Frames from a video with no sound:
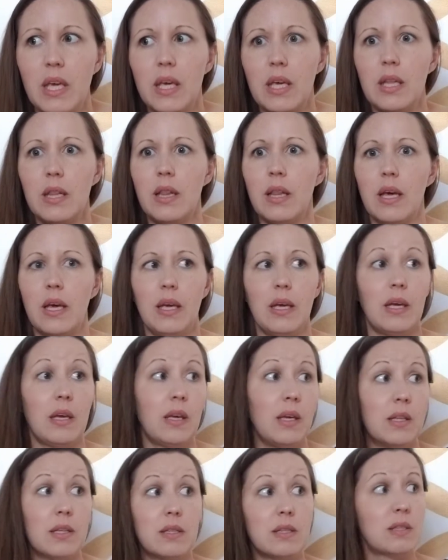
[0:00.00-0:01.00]
it like
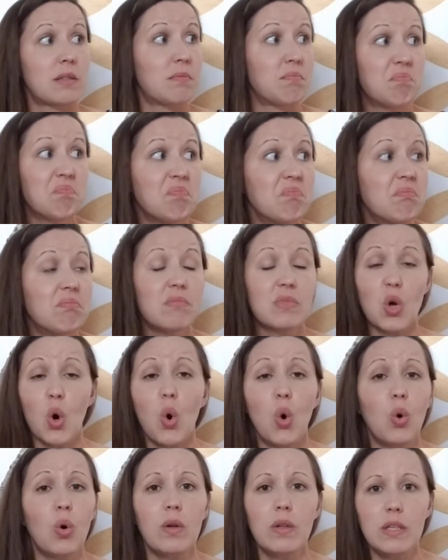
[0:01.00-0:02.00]
it's
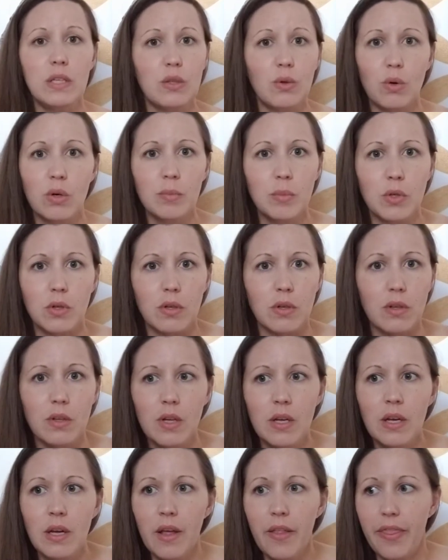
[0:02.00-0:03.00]
totally normal
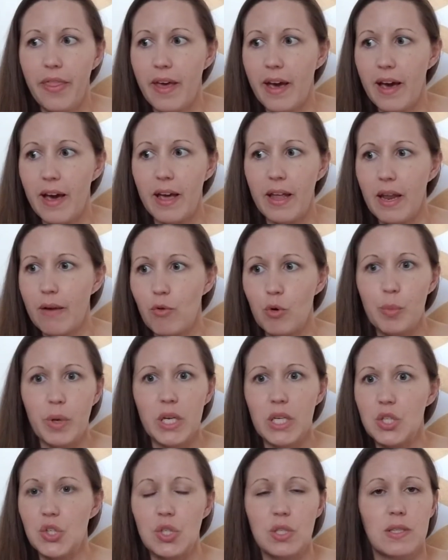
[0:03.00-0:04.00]
that
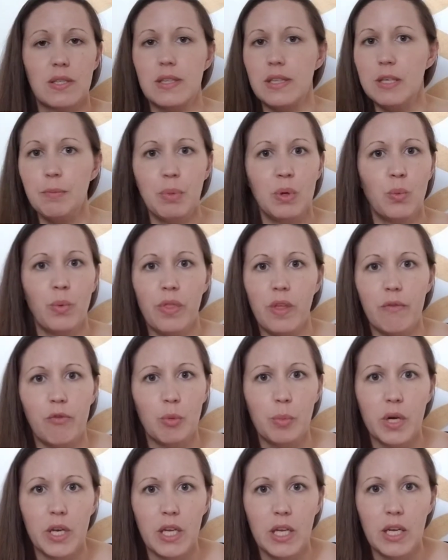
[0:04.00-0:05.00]
everybody's just sleeping with
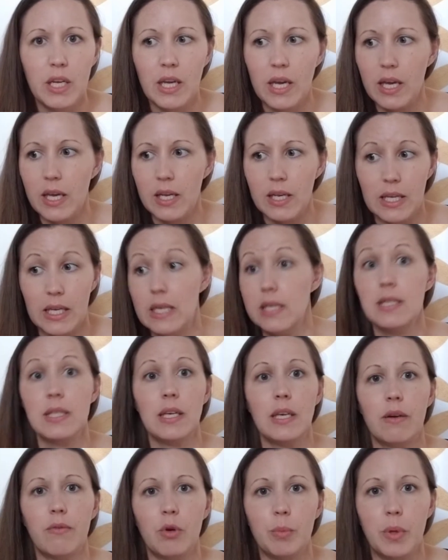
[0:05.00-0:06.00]
everybody and kissing
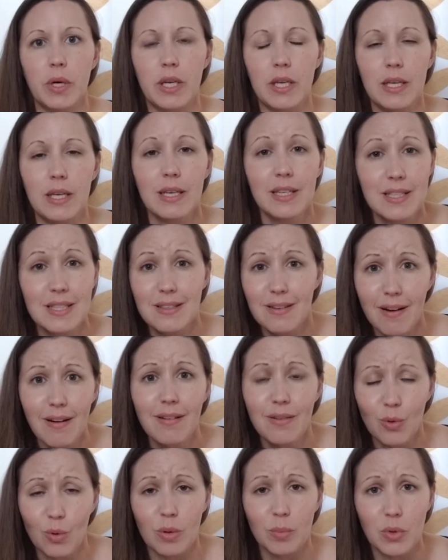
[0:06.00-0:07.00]
everybody. It's not
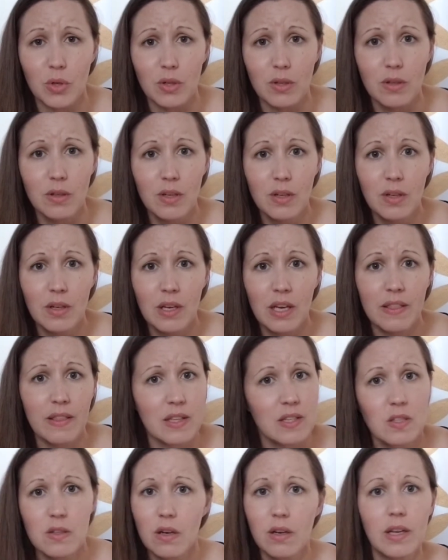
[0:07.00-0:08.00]
normal. And
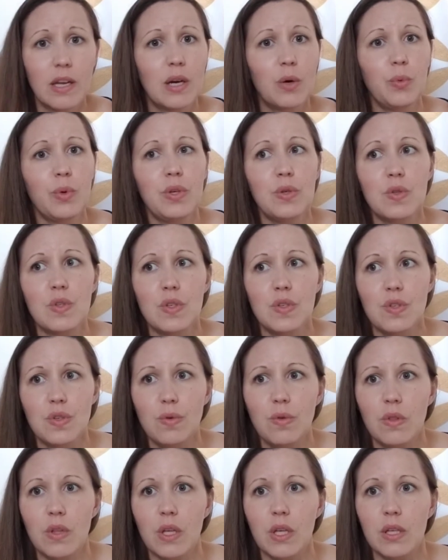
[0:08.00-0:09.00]
that's not how we used to do
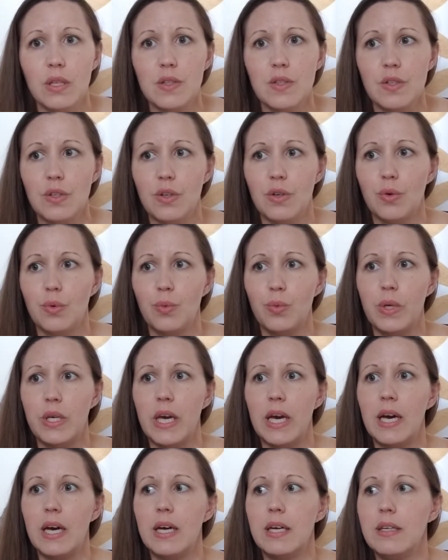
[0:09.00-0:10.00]
things. You know, we
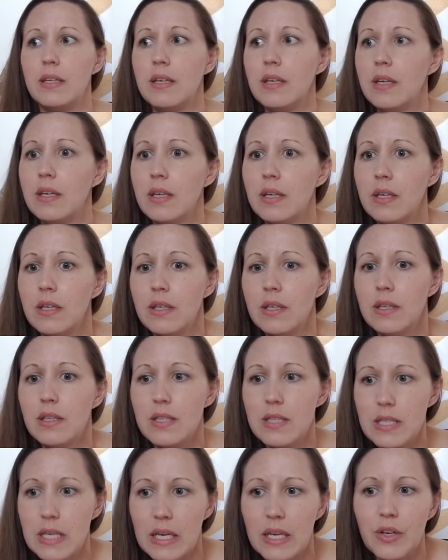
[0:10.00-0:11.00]
had
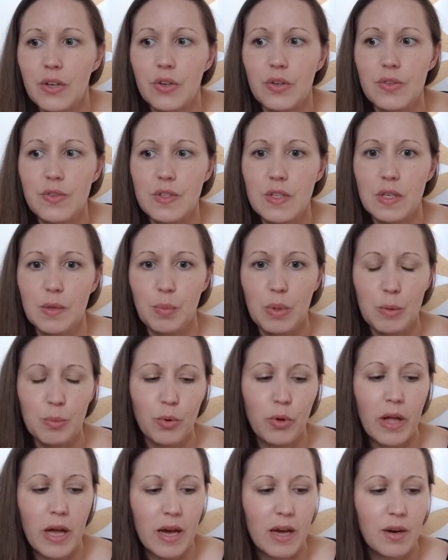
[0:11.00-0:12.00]
standards and people
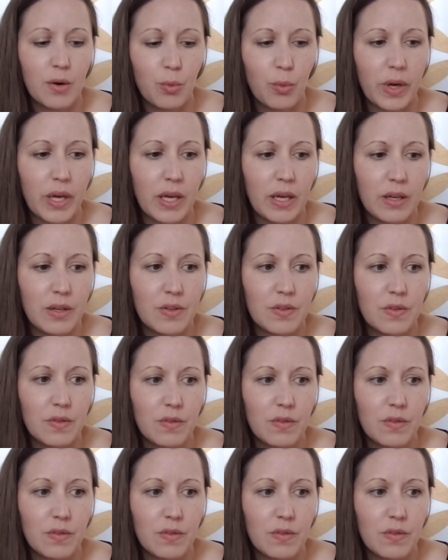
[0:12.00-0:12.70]
had a way,